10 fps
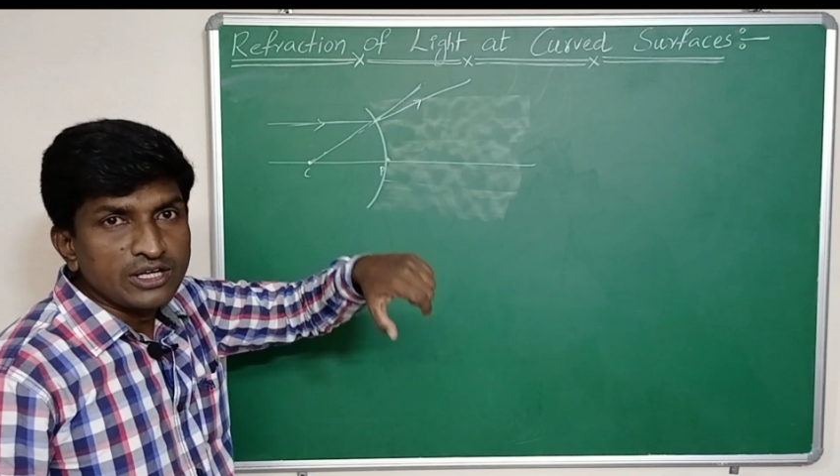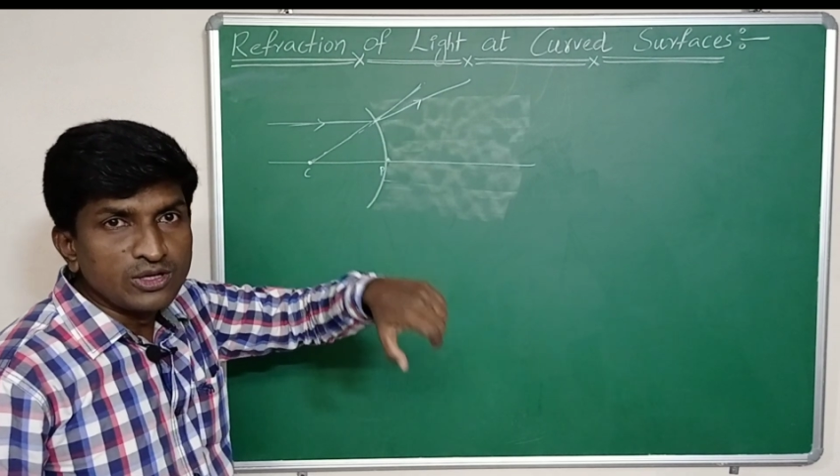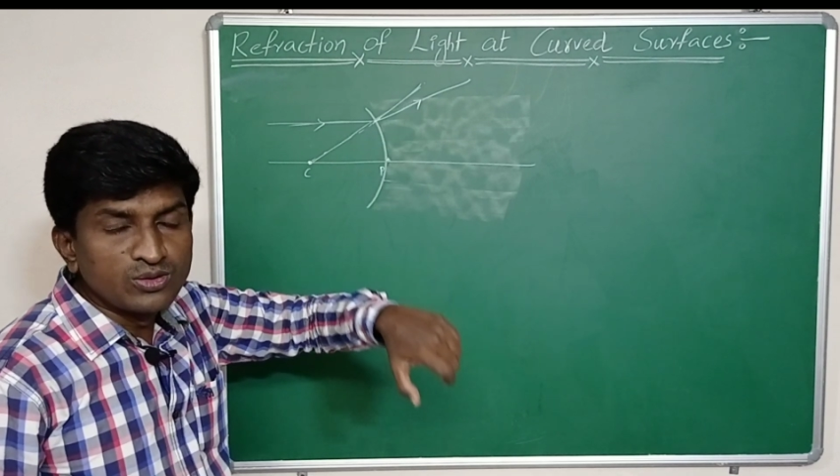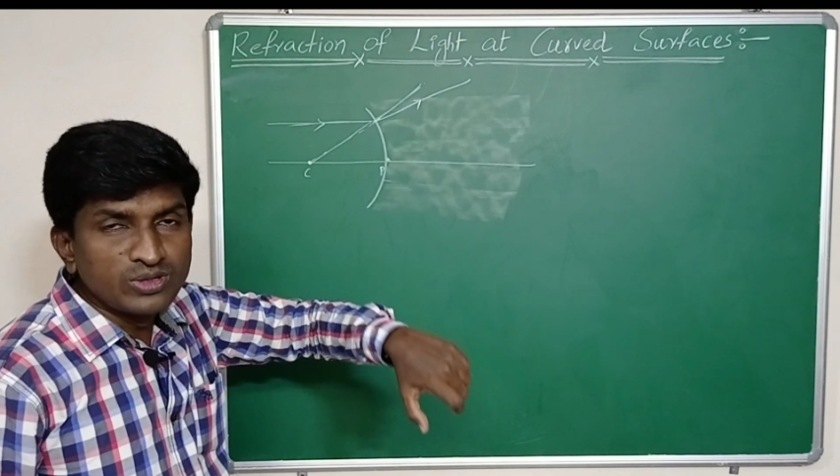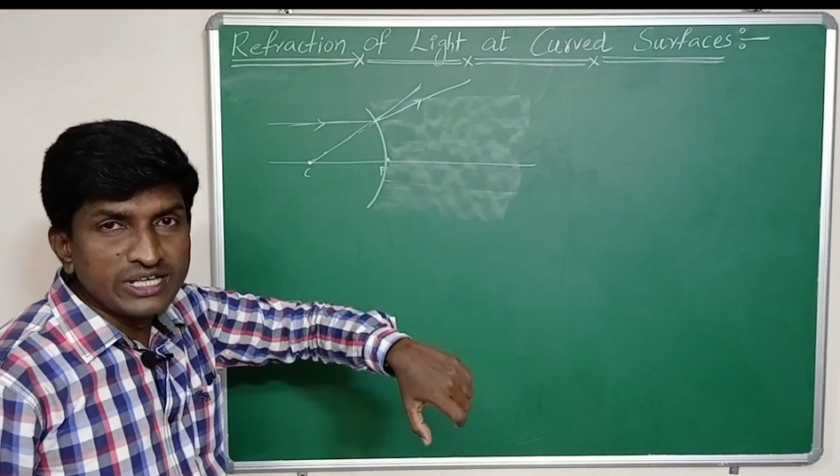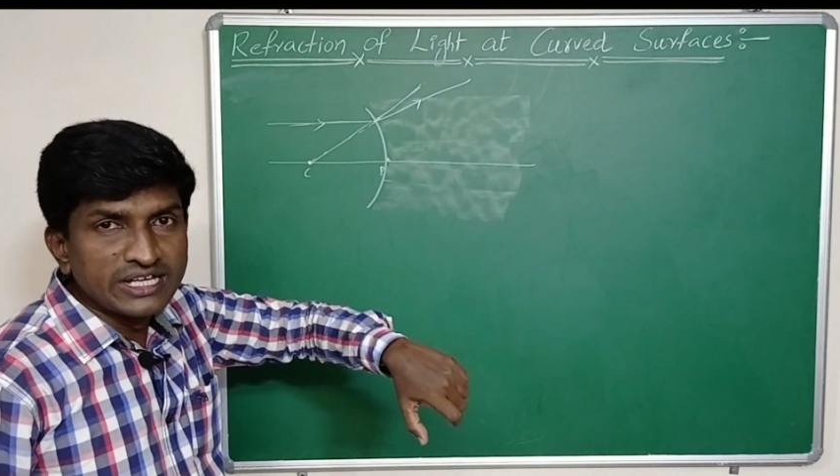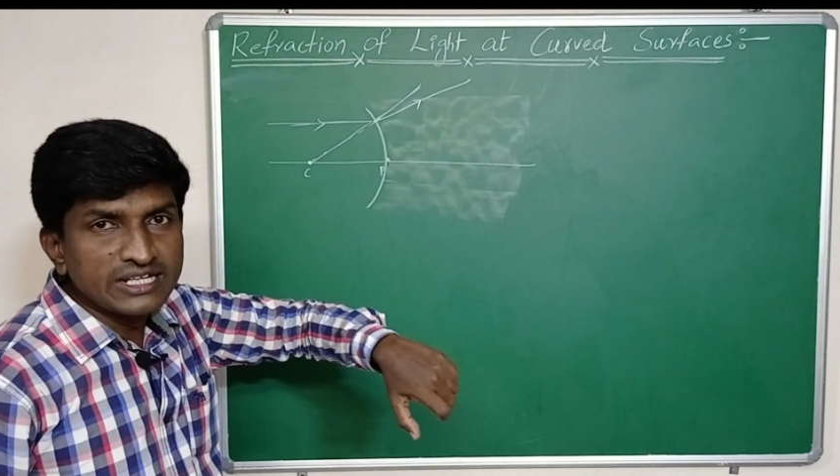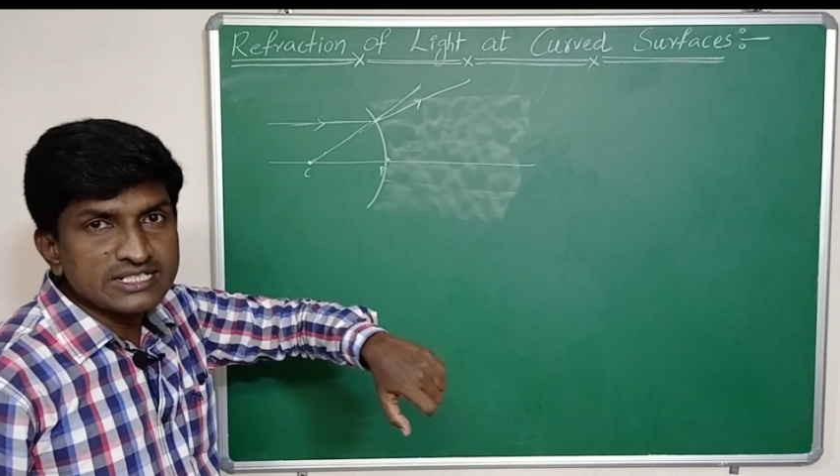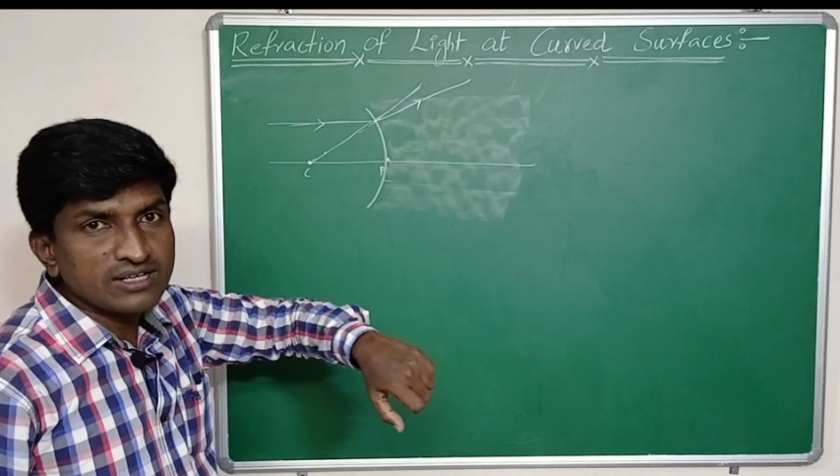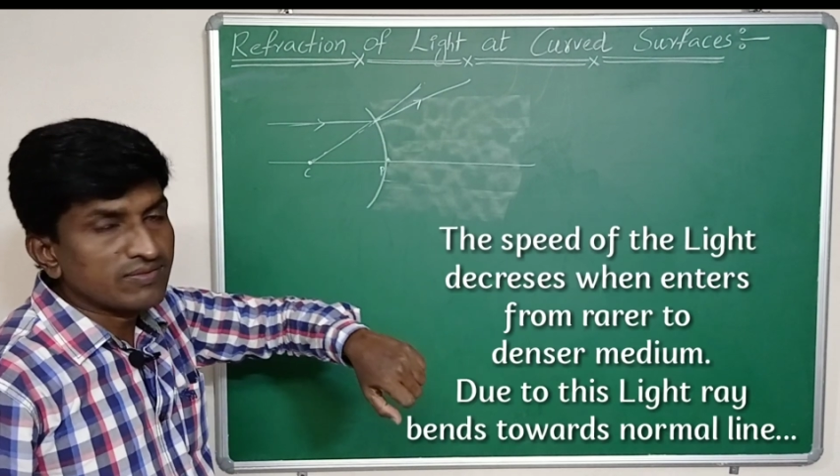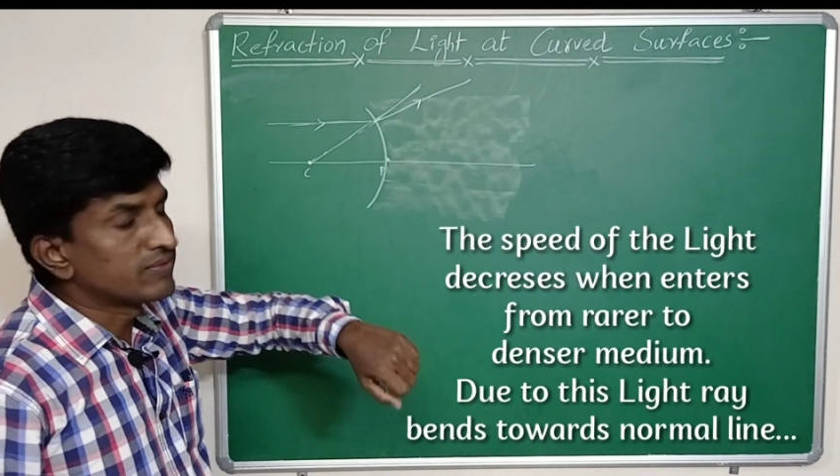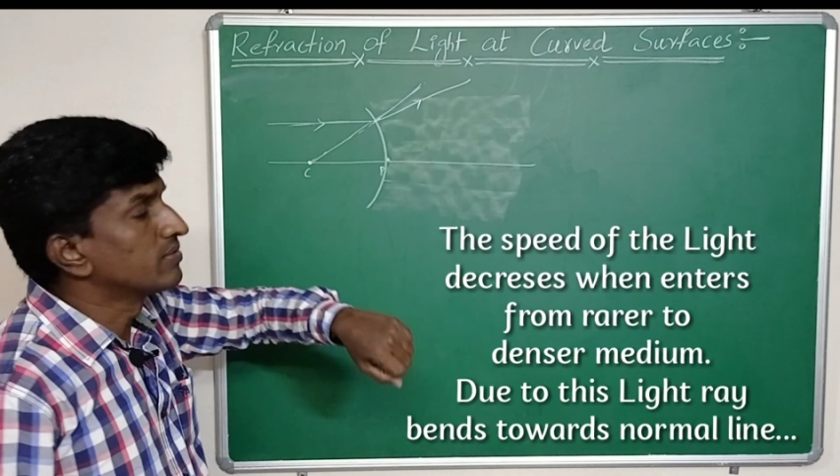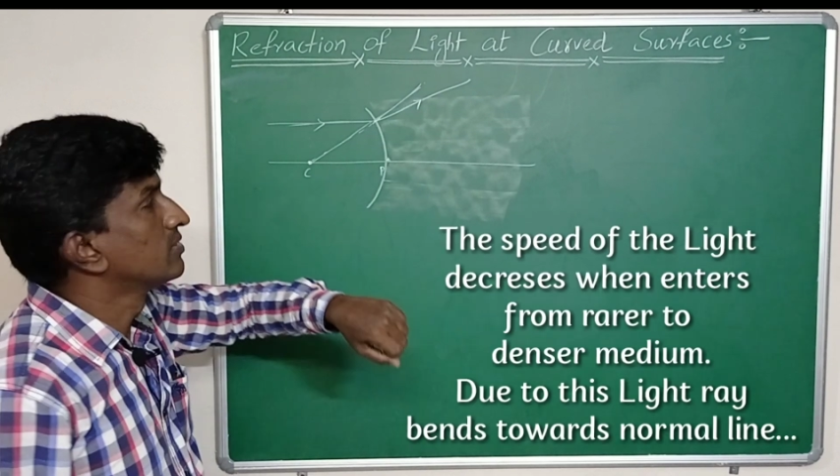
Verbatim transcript: Due to decrease of